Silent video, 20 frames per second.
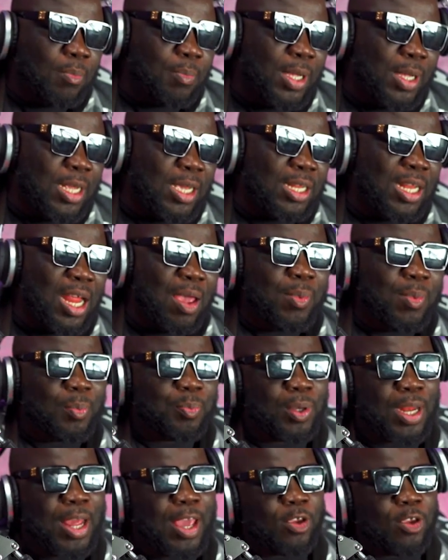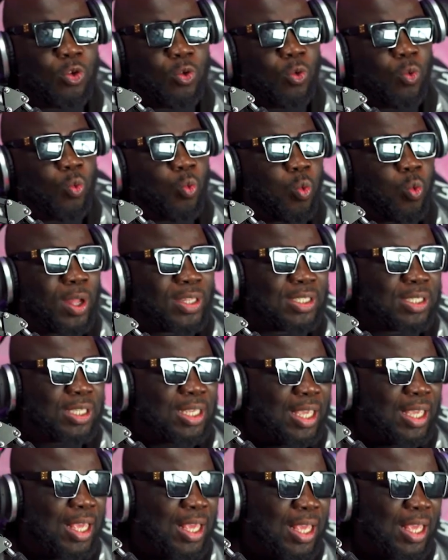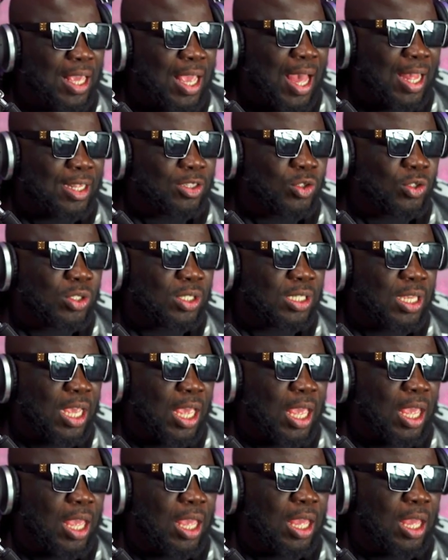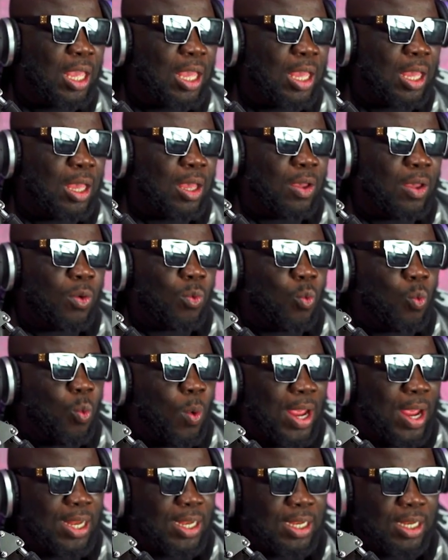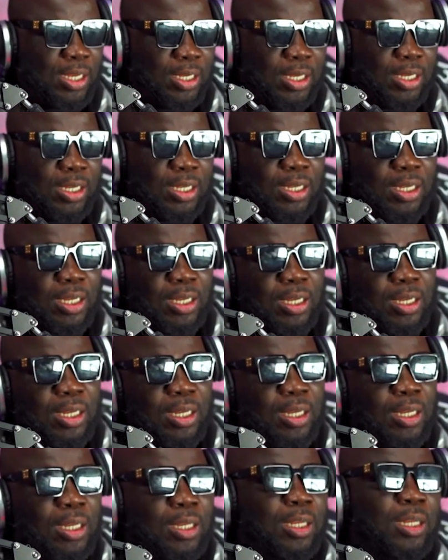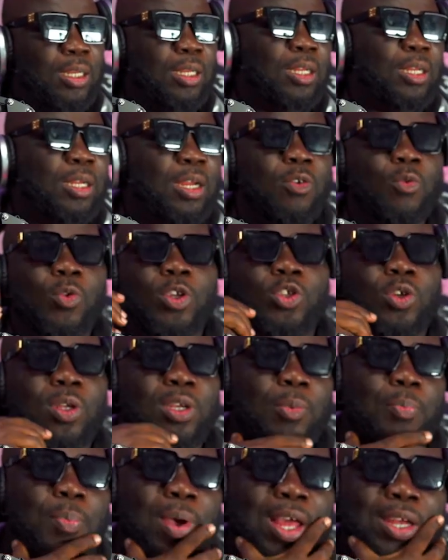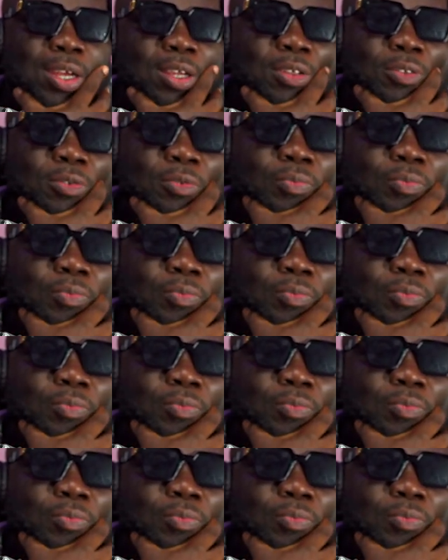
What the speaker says: But let me play you what he had to say when he was on the panel.